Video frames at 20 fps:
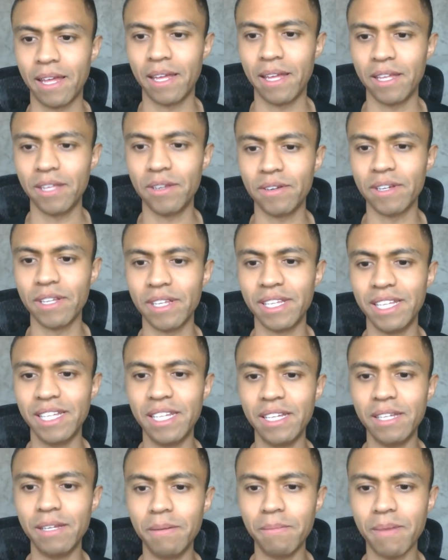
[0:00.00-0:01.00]
You can
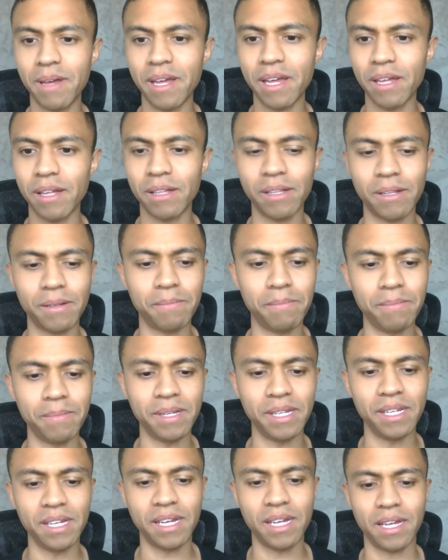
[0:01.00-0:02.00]
email
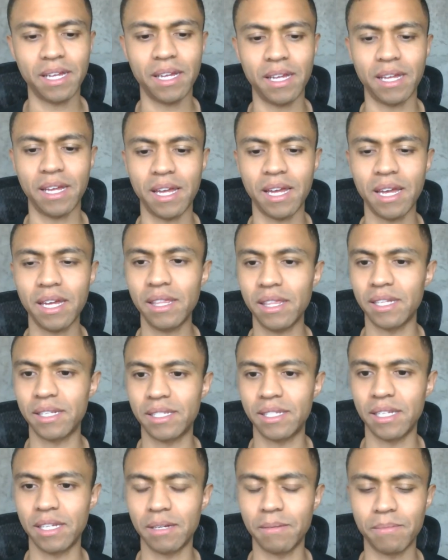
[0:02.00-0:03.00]
me and the
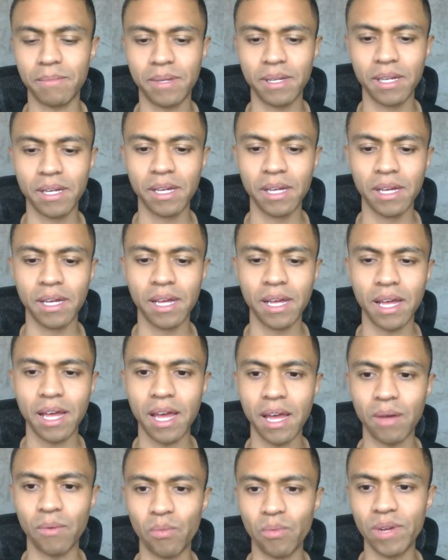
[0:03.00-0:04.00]
team,
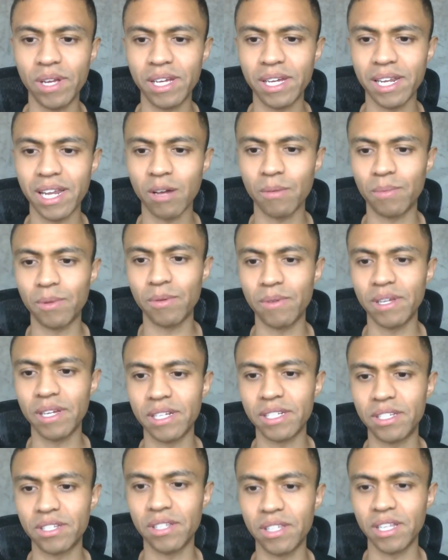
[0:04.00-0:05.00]
and we can help you
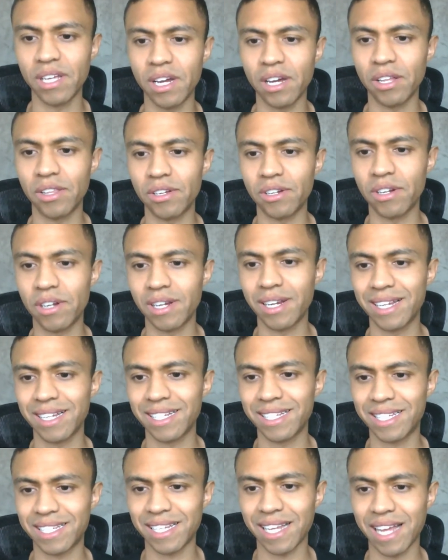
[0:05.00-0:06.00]
get to the other
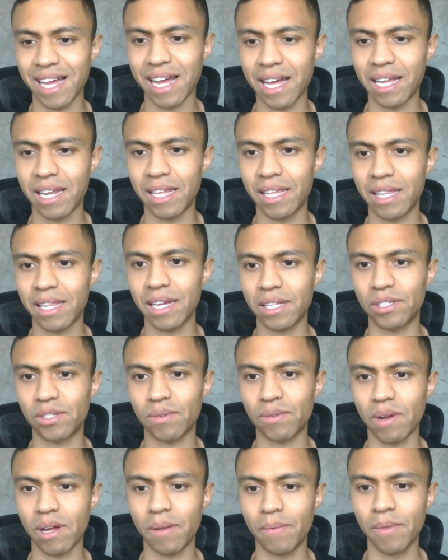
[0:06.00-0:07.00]
side.
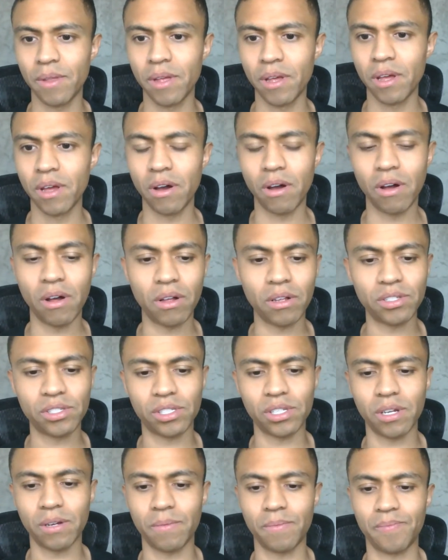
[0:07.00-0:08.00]
That's right.
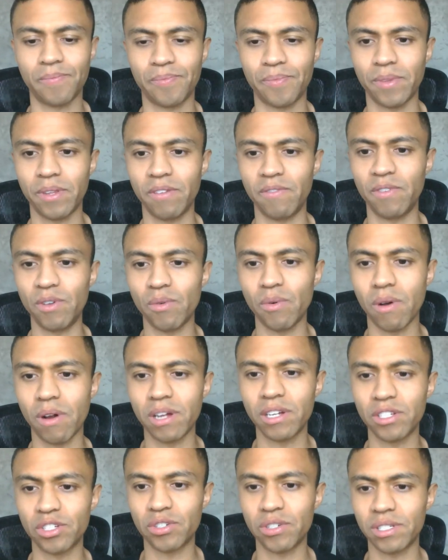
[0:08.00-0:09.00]
Also, if you are
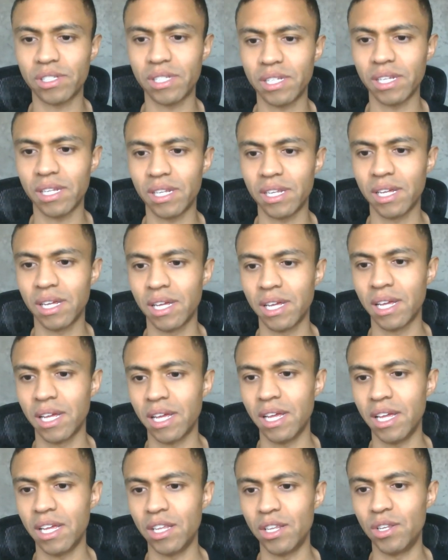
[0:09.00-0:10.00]
interested
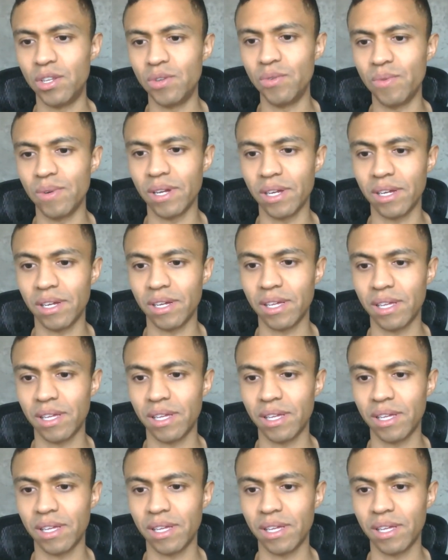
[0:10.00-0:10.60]
in doing